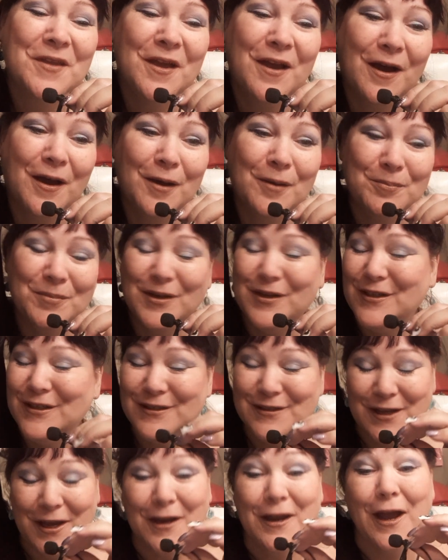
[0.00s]
But
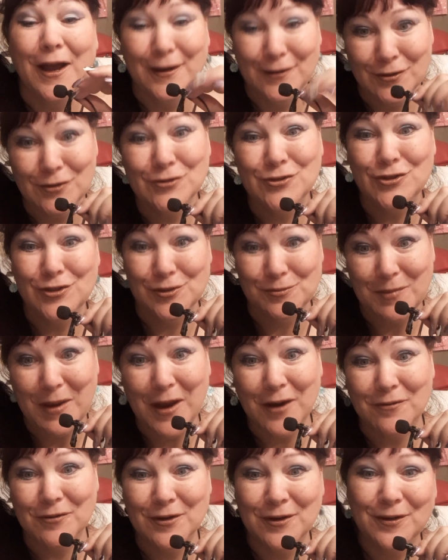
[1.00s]
he's like, I know she's
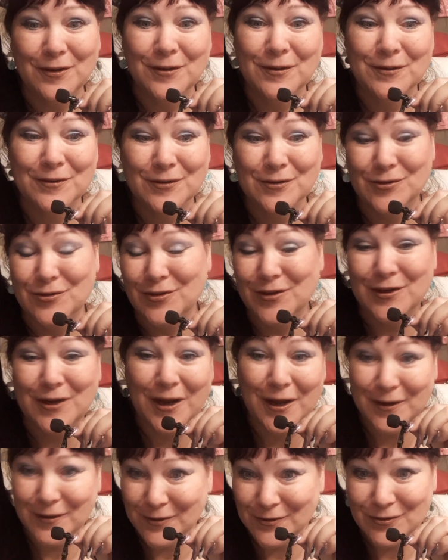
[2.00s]
married. Katrina,
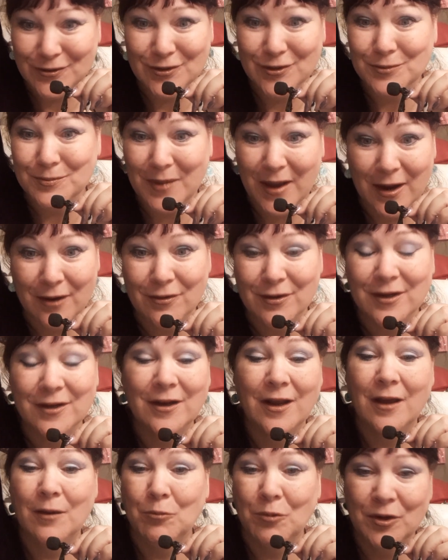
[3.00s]
I know she's married.
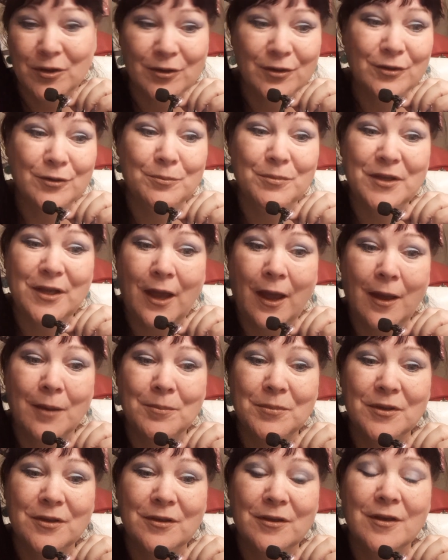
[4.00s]
I want her to be
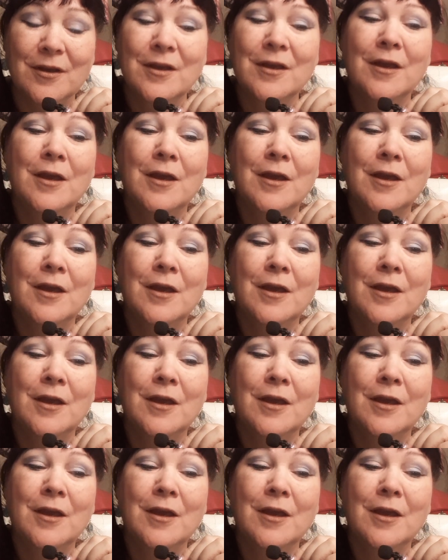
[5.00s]
happy.